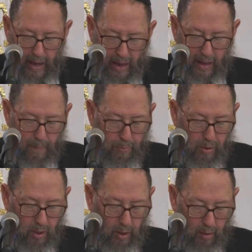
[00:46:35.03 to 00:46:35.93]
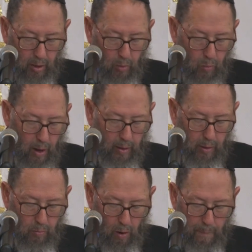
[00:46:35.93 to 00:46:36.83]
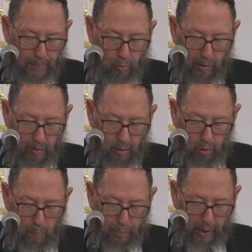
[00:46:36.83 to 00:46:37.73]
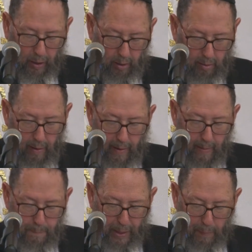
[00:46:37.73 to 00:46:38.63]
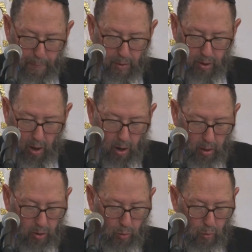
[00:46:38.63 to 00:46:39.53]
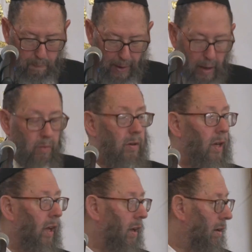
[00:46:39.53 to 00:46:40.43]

and then proceeded to walk the rope between the two peaks. People's hearts were pounding.